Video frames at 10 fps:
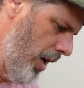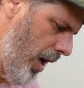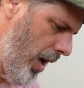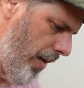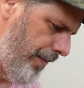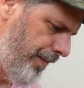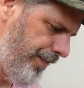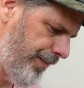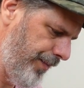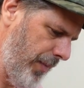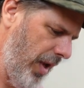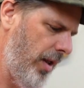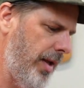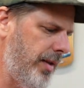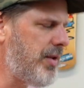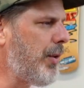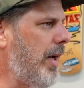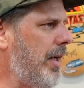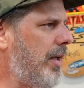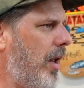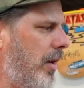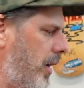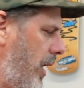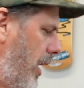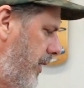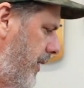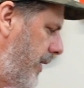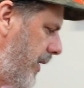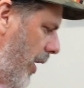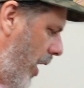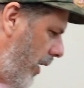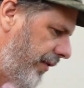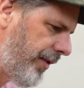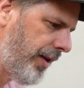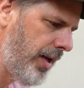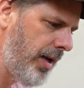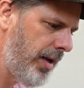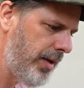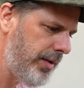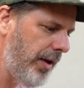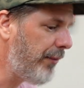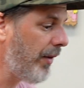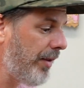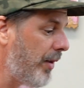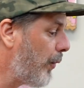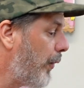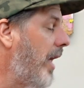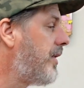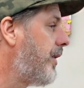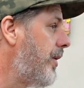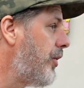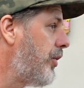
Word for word: Um, I like this green color, kind of sets it off different than the rest of the